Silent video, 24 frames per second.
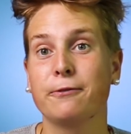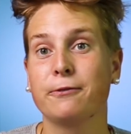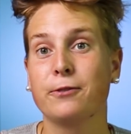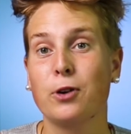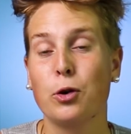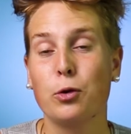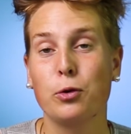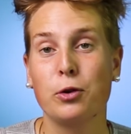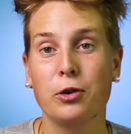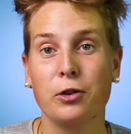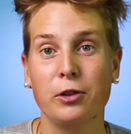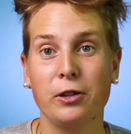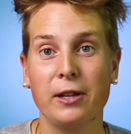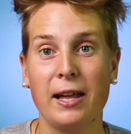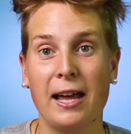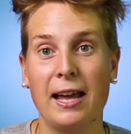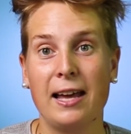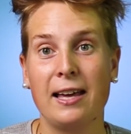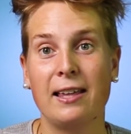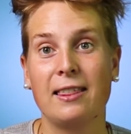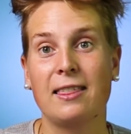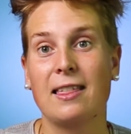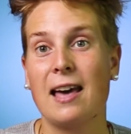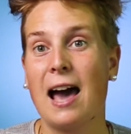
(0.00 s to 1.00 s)
focal
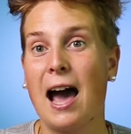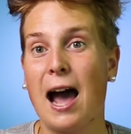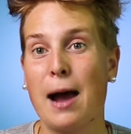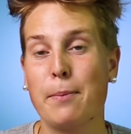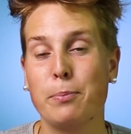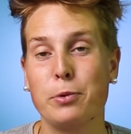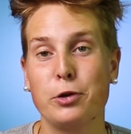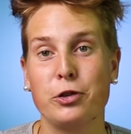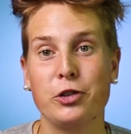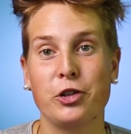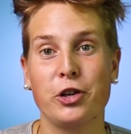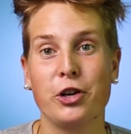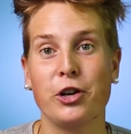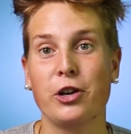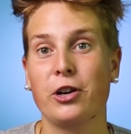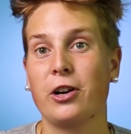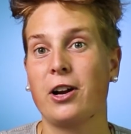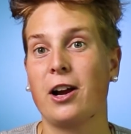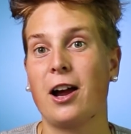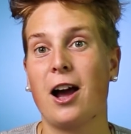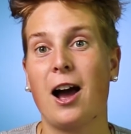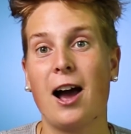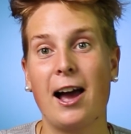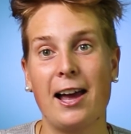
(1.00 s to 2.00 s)
length, aperture,
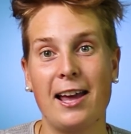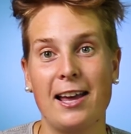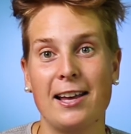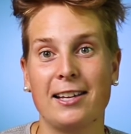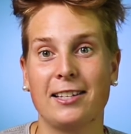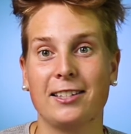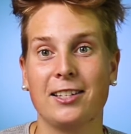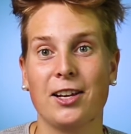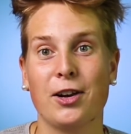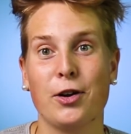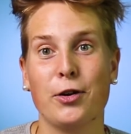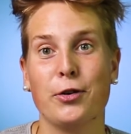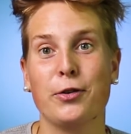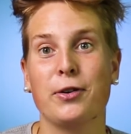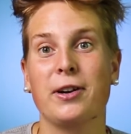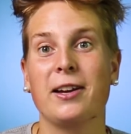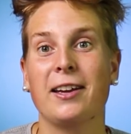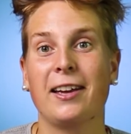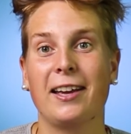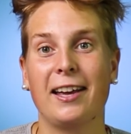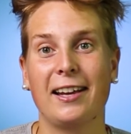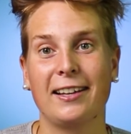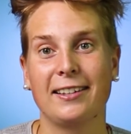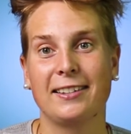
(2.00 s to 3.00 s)
ISO,
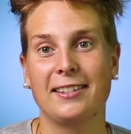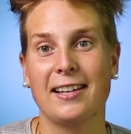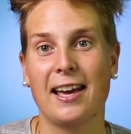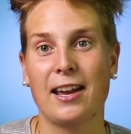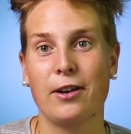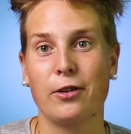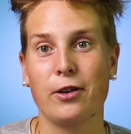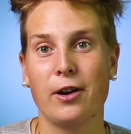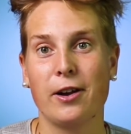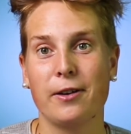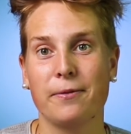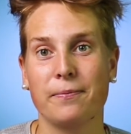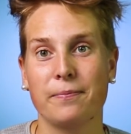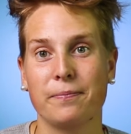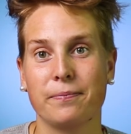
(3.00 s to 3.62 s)
etc.